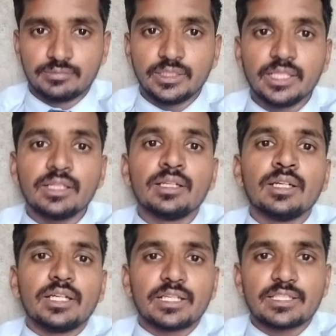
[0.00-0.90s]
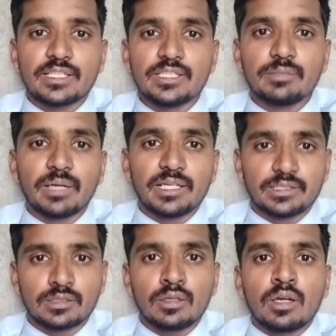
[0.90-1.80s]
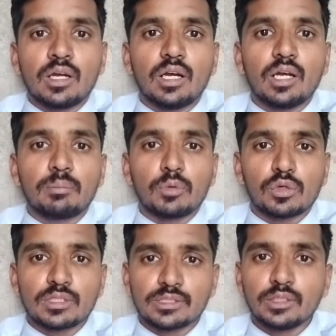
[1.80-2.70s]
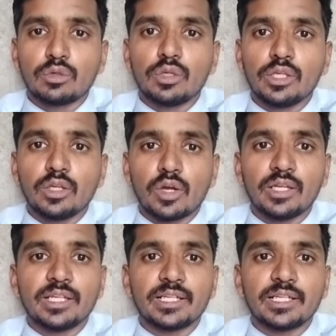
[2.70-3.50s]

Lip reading: Then recency bias, focusing only on